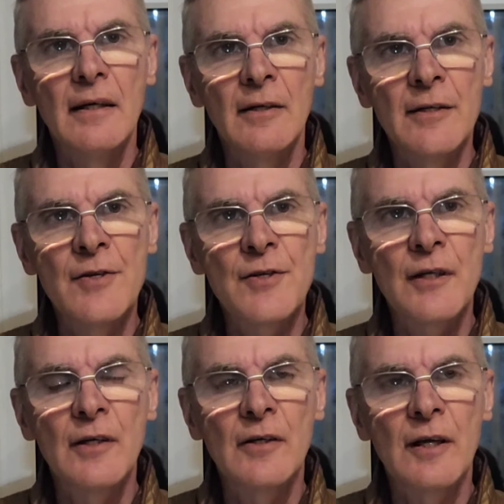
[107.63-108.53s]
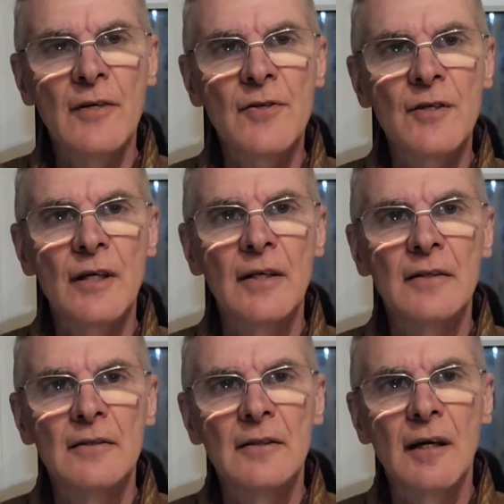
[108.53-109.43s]
This star cluster,
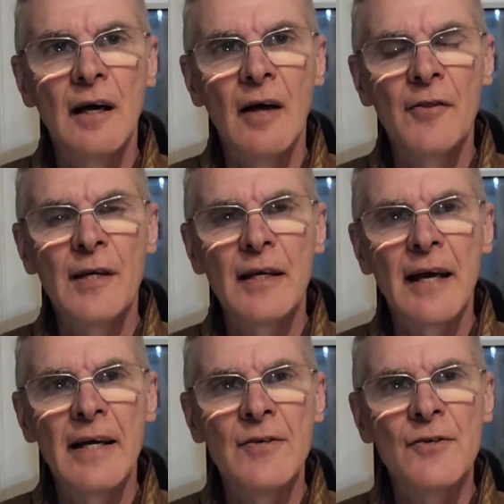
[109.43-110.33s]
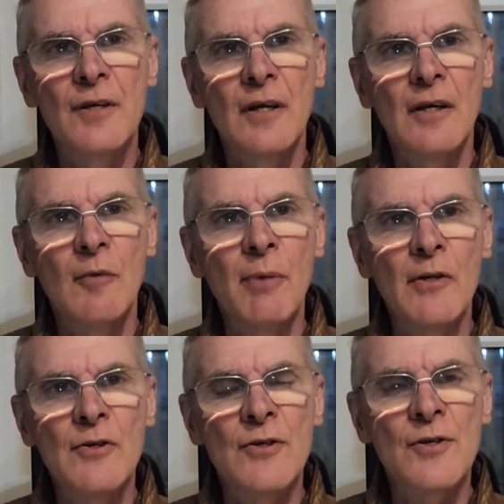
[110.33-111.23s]
I think, has a
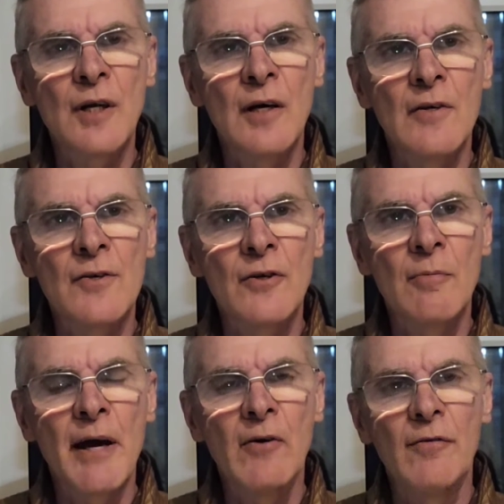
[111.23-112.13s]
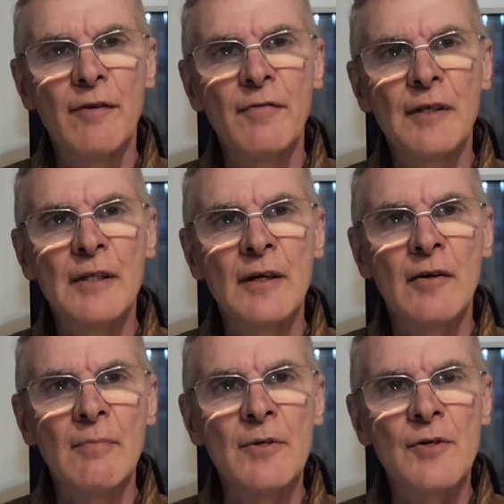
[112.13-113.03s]
bunch of stars that are about 50
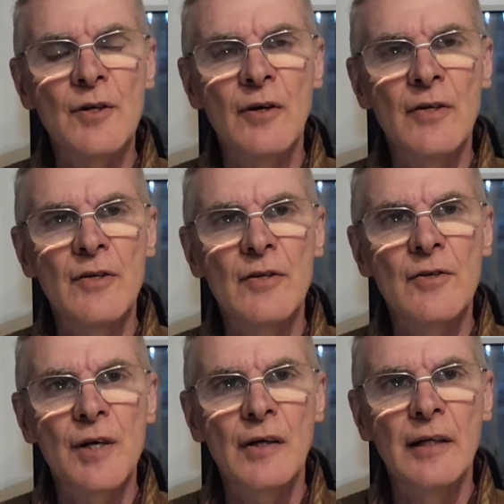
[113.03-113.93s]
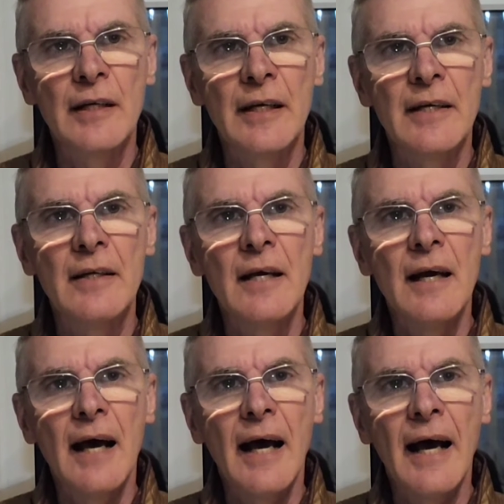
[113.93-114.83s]
times the size of the sun in it,
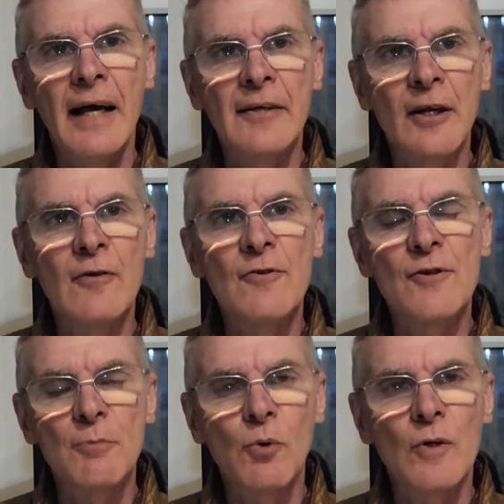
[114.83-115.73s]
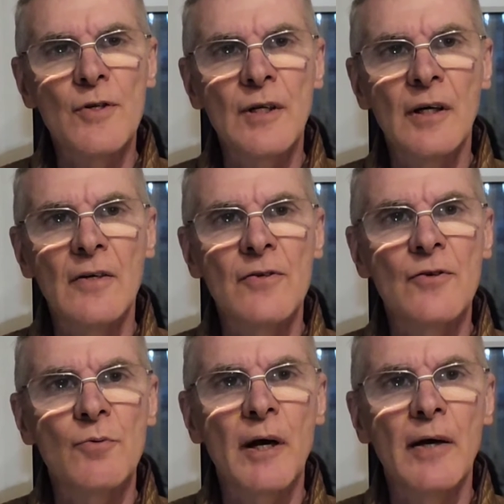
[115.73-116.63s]
and loads of smaller stars
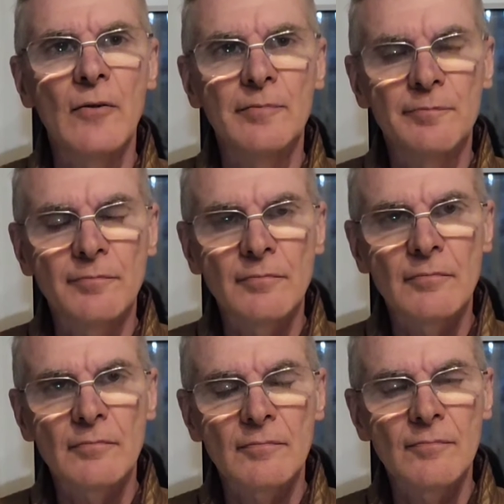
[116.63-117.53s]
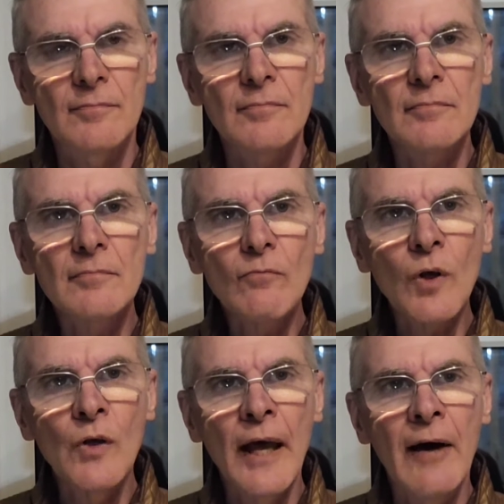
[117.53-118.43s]
as well.
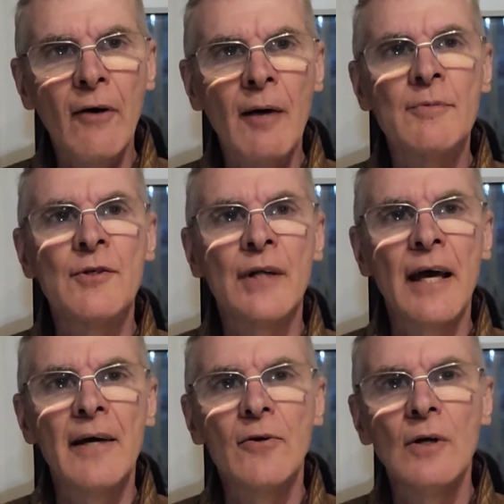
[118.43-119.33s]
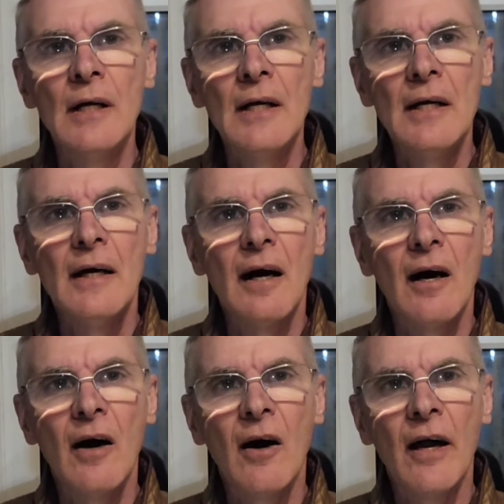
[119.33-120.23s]
Now, up to now,
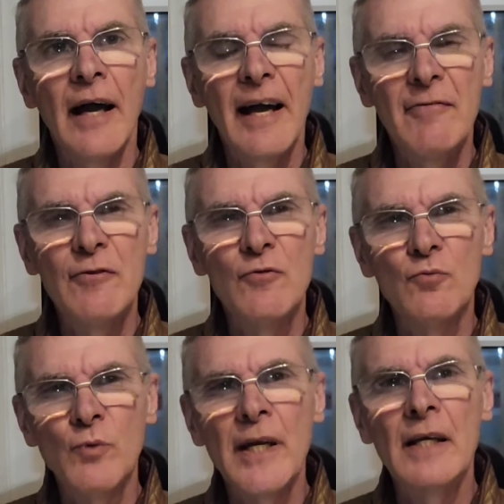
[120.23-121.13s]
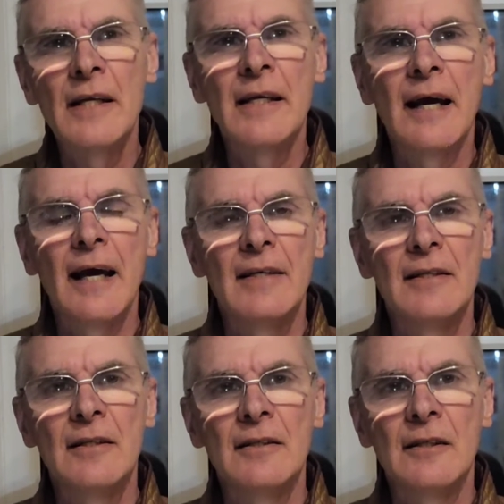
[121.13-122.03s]
I haven't really had
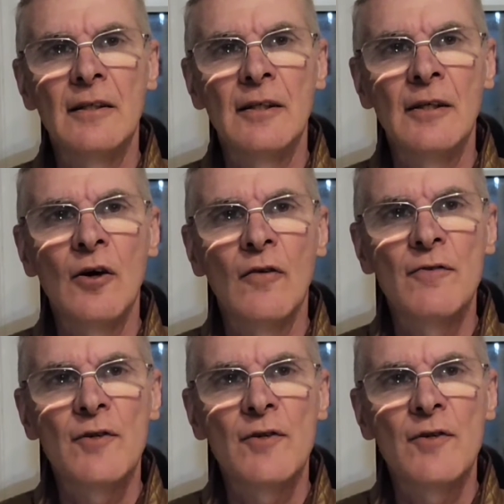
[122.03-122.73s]
a lot of